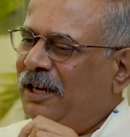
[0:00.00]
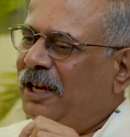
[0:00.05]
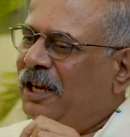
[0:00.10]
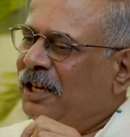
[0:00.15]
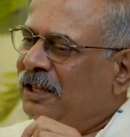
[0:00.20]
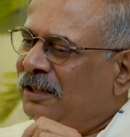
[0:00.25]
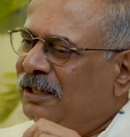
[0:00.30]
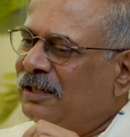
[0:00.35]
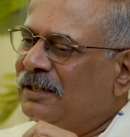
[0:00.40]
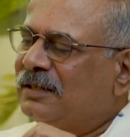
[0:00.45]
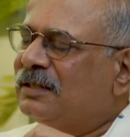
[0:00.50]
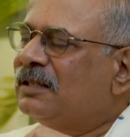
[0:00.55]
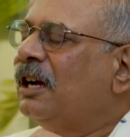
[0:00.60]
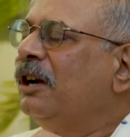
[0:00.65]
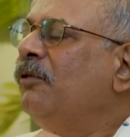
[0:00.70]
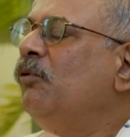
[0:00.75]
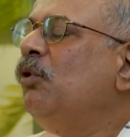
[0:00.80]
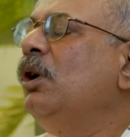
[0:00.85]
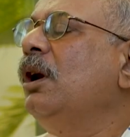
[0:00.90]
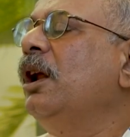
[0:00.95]
in this,
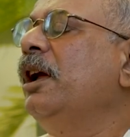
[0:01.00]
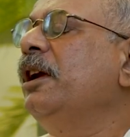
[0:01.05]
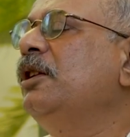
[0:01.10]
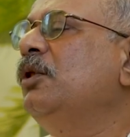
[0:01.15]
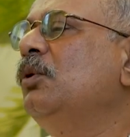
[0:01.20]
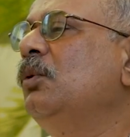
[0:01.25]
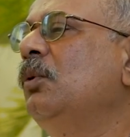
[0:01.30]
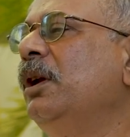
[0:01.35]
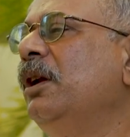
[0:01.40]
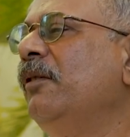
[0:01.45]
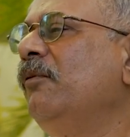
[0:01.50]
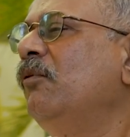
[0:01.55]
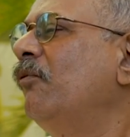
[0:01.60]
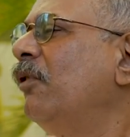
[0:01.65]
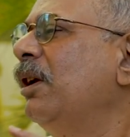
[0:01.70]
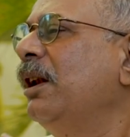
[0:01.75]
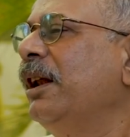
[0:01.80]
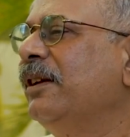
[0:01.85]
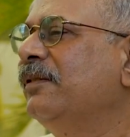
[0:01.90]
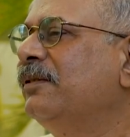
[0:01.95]
I would like to give
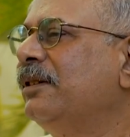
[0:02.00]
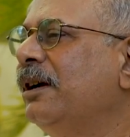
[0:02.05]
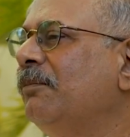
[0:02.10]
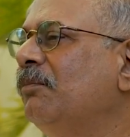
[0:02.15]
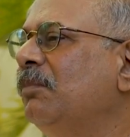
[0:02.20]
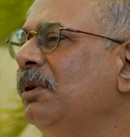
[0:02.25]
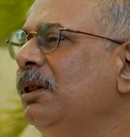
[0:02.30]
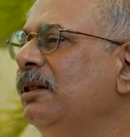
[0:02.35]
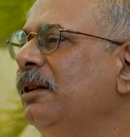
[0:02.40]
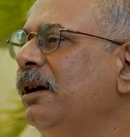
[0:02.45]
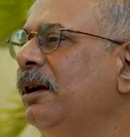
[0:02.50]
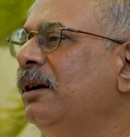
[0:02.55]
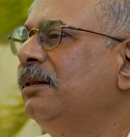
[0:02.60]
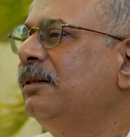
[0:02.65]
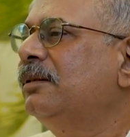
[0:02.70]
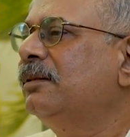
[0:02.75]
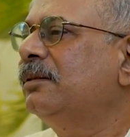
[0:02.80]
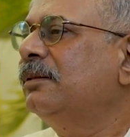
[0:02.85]
one example, that